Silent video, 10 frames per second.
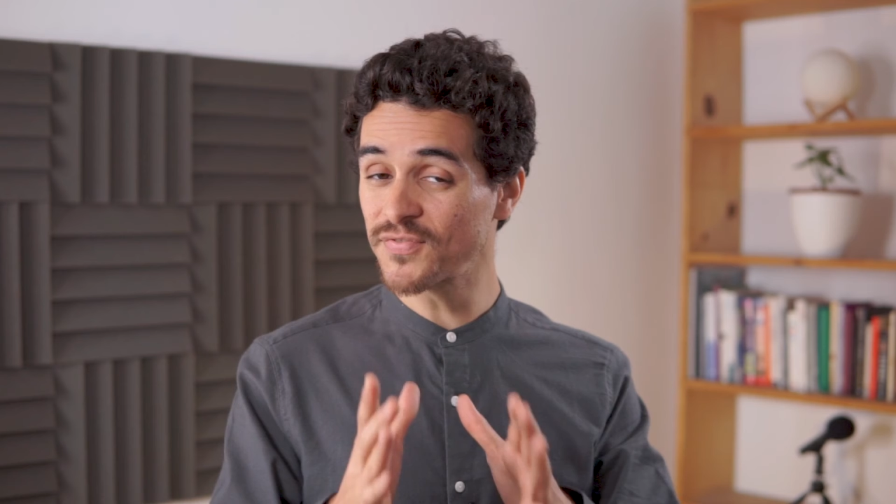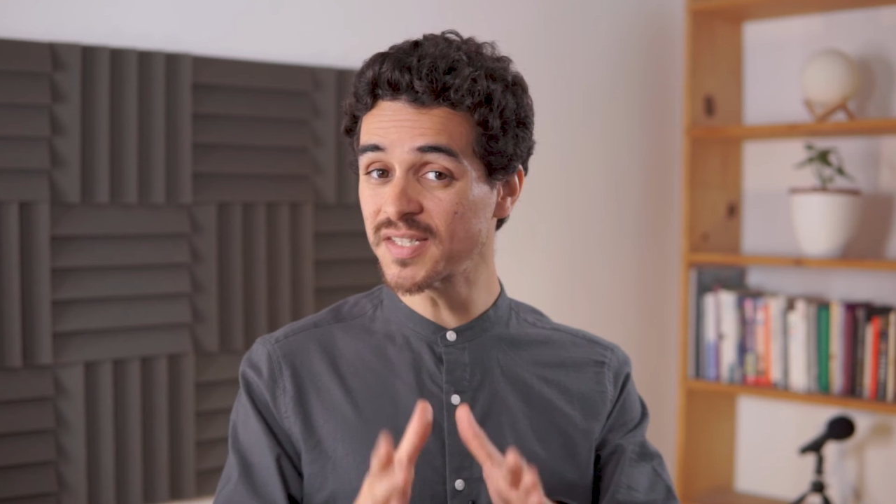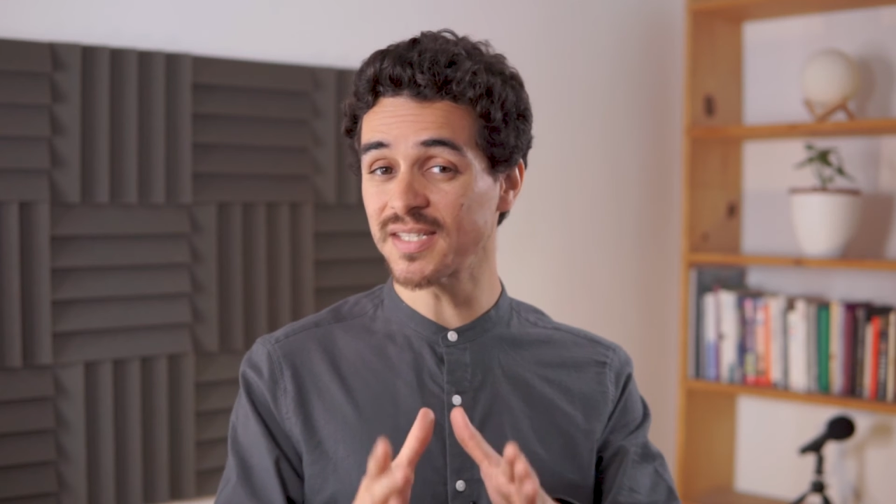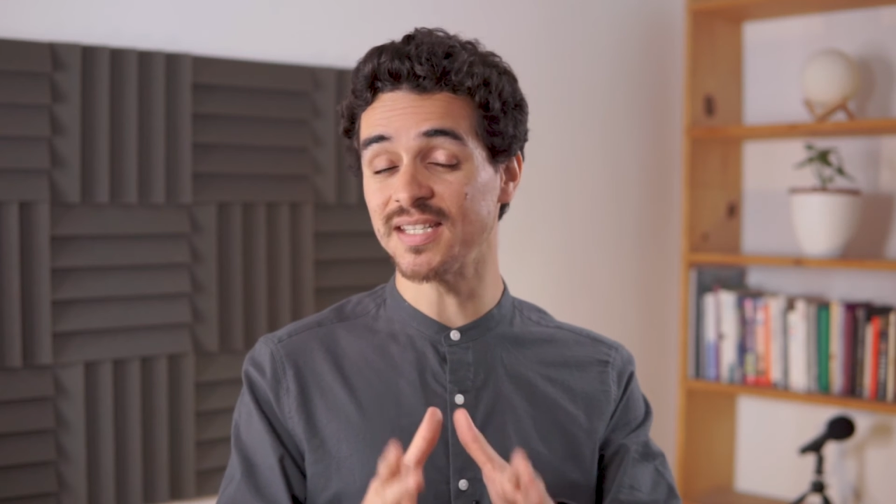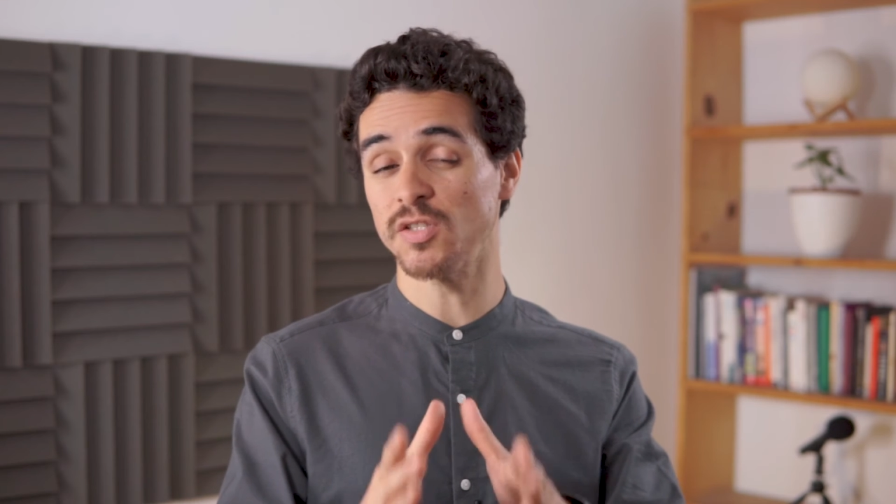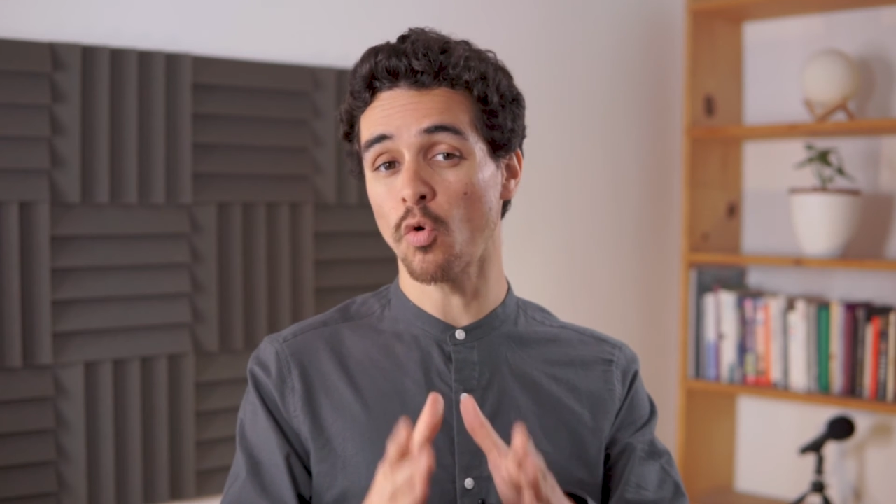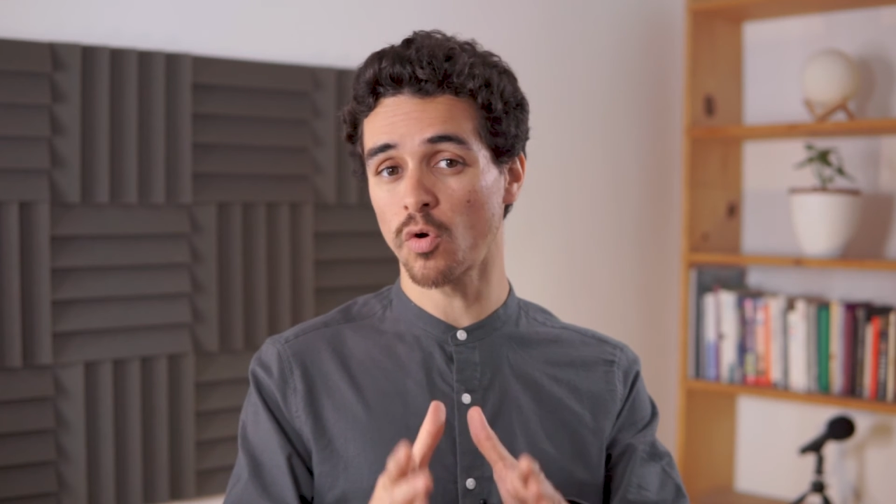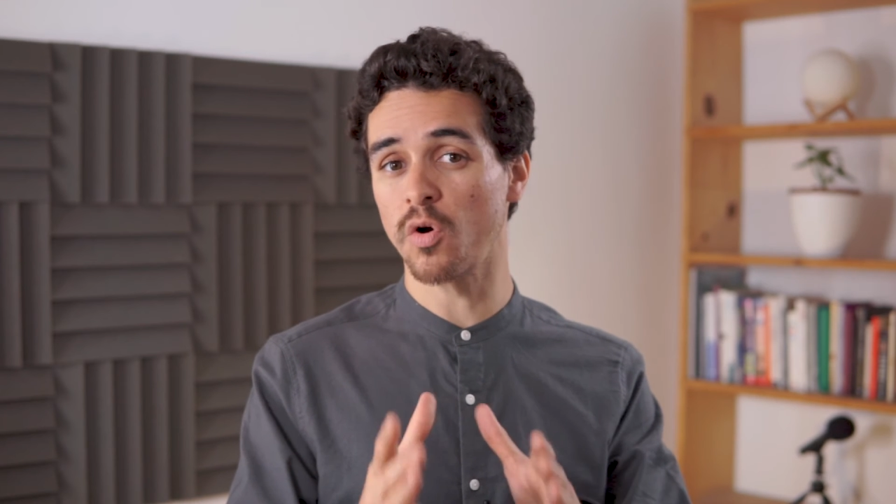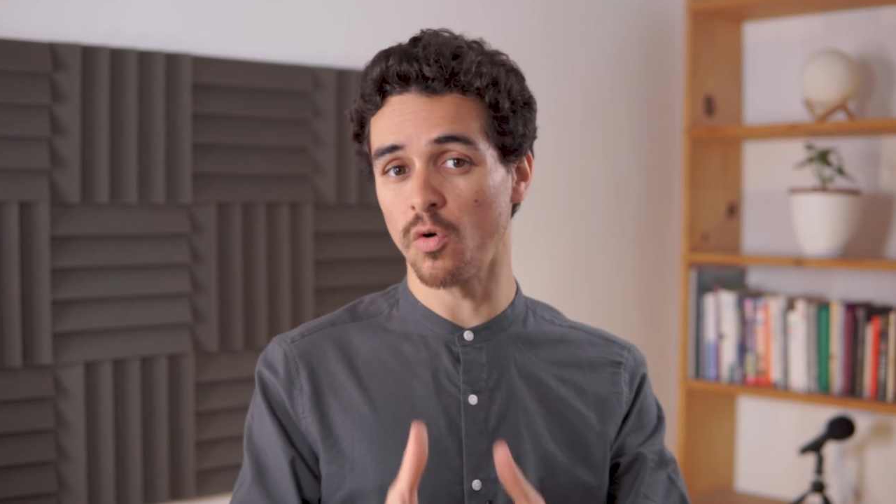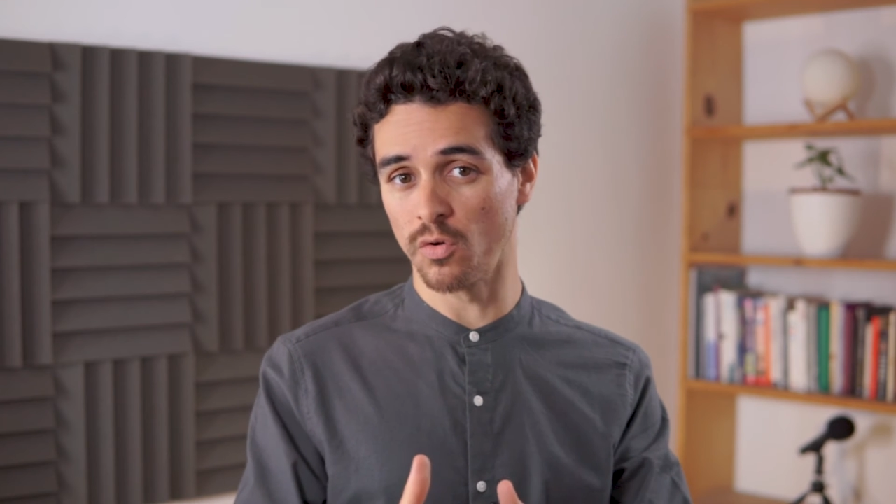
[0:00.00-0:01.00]
this is your
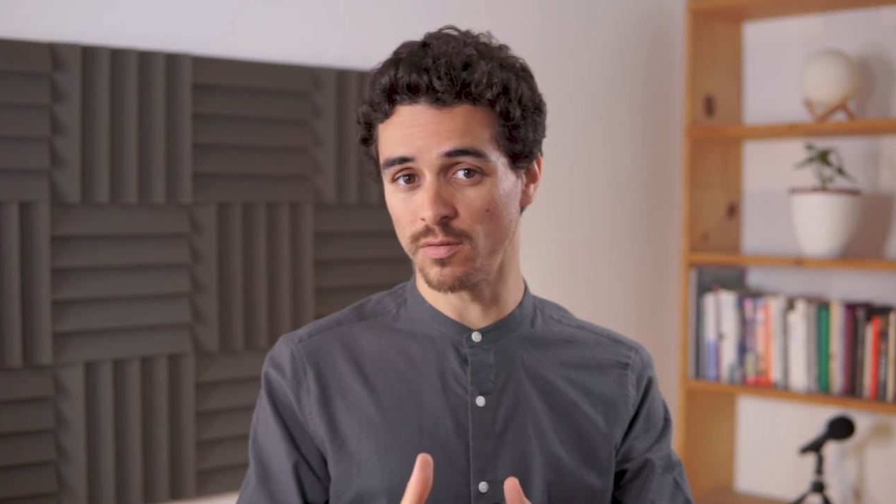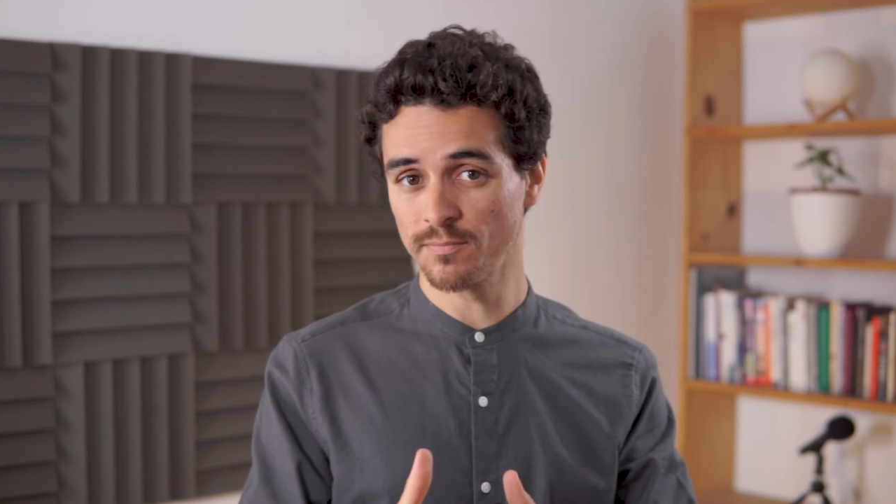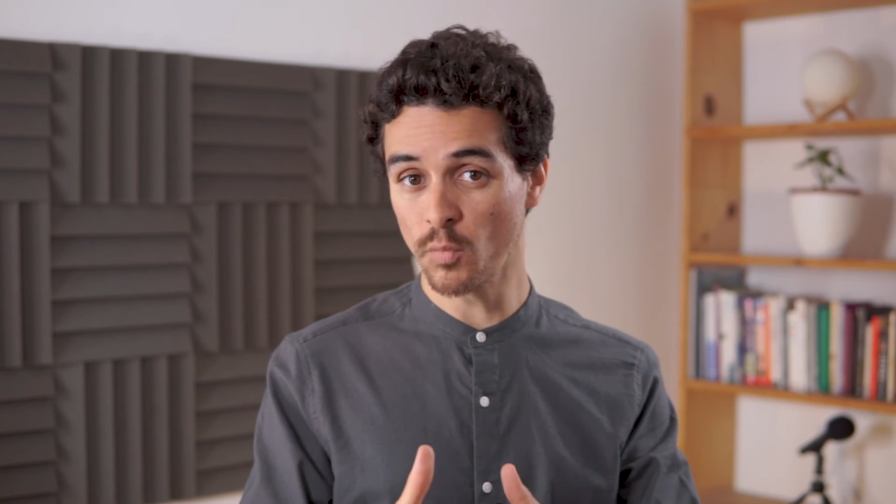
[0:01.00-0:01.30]
call